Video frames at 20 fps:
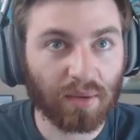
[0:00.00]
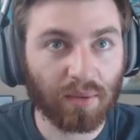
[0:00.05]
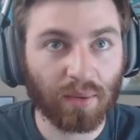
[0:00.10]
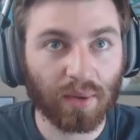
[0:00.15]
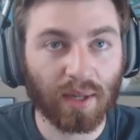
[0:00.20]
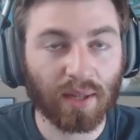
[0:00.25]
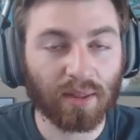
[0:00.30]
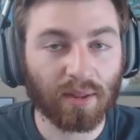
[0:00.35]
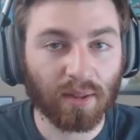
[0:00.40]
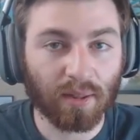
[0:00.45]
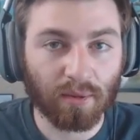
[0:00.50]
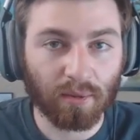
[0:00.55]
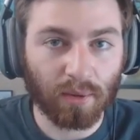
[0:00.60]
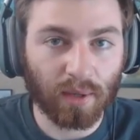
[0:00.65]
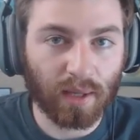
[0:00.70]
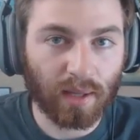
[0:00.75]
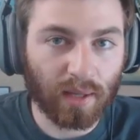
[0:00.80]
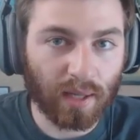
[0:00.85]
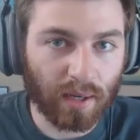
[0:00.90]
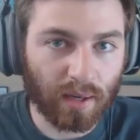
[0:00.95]
We got the
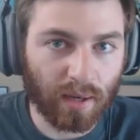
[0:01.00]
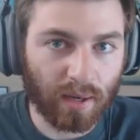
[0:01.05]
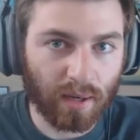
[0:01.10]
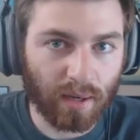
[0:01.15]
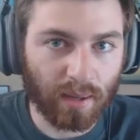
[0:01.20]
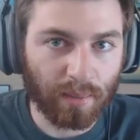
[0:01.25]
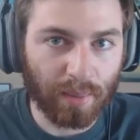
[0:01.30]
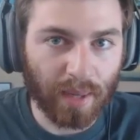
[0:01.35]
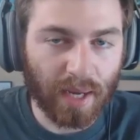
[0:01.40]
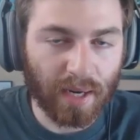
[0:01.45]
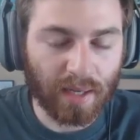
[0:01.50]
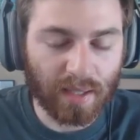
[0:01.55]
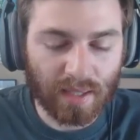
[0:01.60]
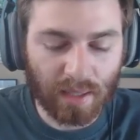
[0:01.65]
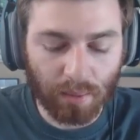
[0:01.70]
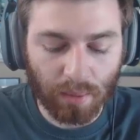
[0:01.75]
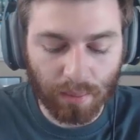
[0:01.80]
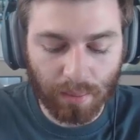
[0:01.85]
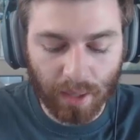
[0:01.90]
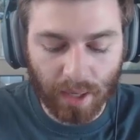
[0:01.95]
three uh, bandits
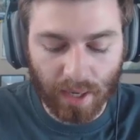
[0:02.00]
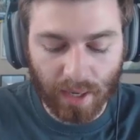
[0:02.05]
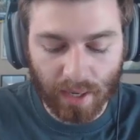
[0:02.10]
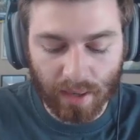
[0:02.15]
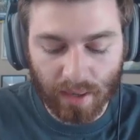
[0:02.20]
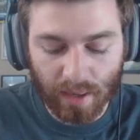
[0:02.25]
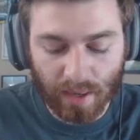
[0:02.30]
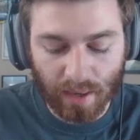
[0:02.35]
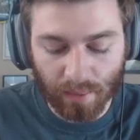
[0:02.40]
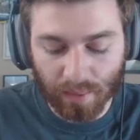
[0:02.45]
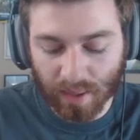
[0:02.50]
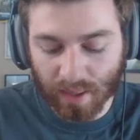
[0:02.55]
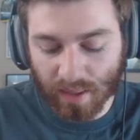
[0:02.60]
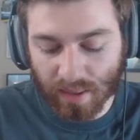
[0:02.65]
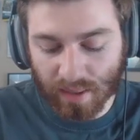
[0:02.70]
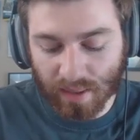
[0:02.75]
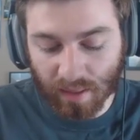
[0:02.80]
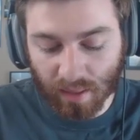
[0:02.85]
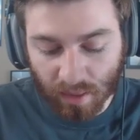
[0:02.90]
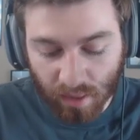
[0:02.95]
that we bought. Now we
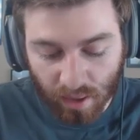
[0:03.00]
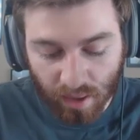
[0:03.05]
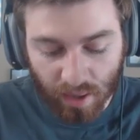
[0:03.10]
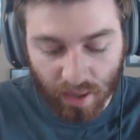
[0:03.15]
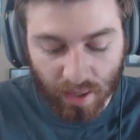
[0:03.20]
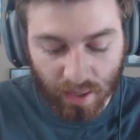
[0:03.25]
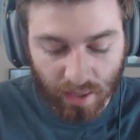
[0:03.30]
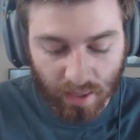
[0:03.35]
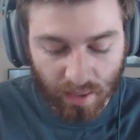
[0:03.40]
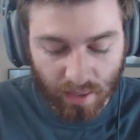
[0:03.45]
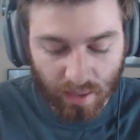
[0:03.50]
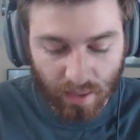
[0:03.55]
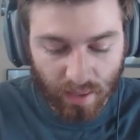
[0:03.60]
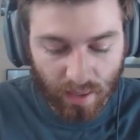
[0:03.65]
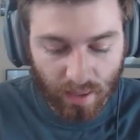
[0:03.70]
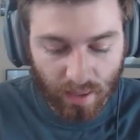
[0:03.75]
got the Log.